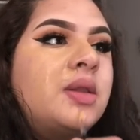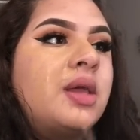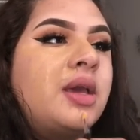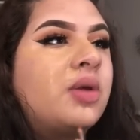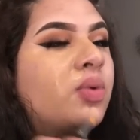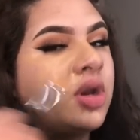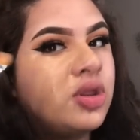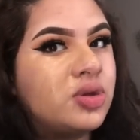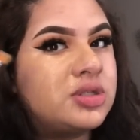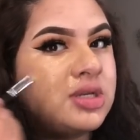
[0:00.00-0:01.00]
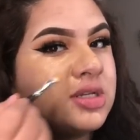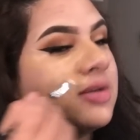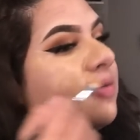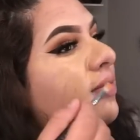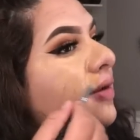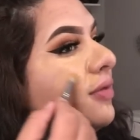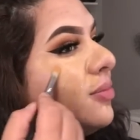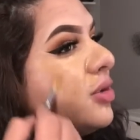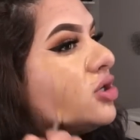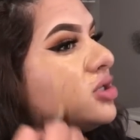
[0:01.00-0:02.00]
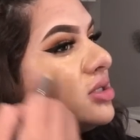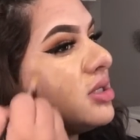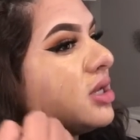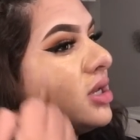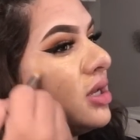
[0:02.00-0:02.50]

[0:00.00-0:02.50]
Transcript: like one of those dense fluffy brushes.